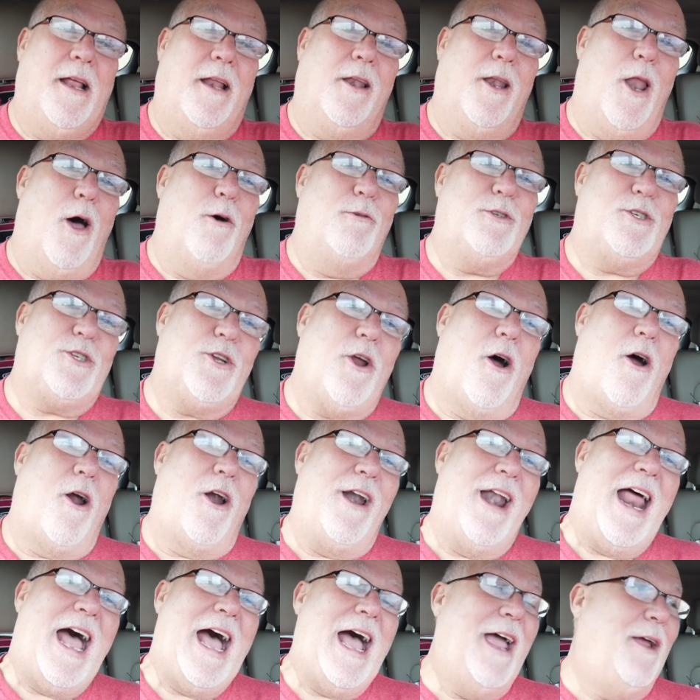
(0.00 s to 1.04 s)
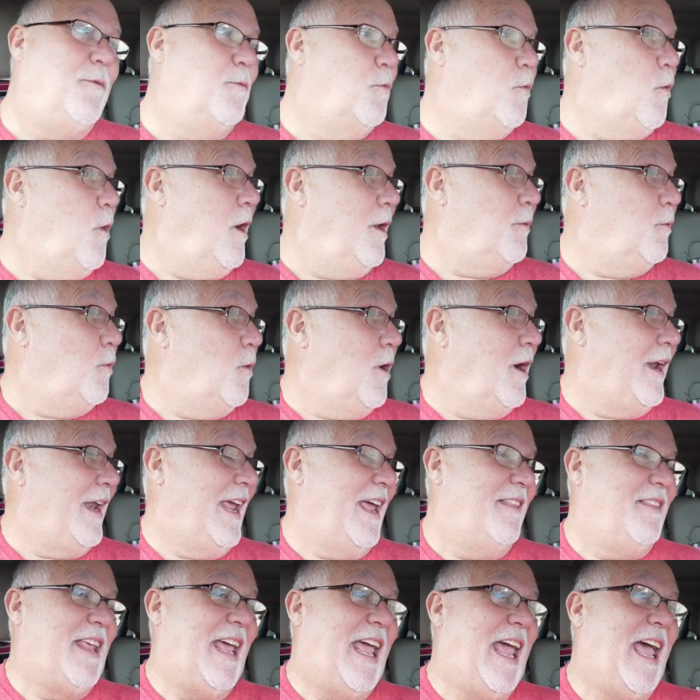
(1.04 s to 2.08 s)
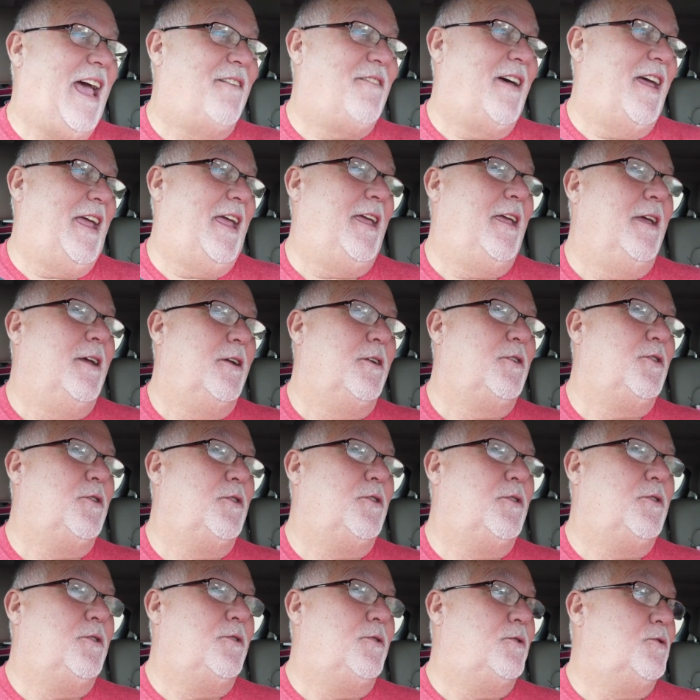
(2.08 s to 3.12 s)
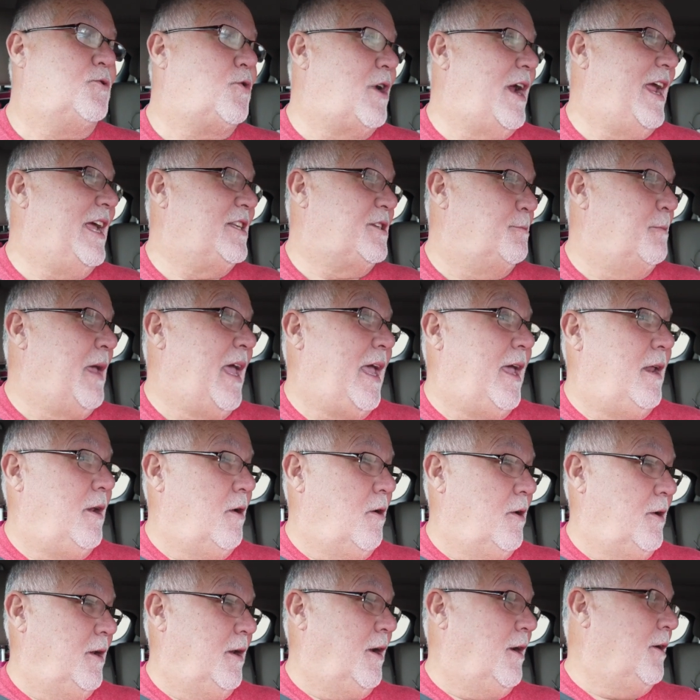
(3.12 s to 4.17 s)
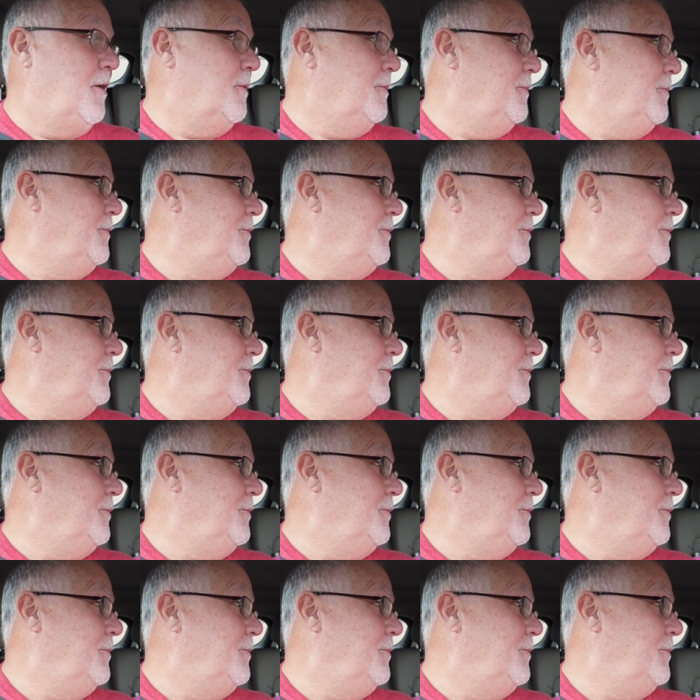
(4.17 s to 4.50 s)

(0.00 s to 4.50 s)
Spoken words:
Lone Star 911, and they have a trans man on there.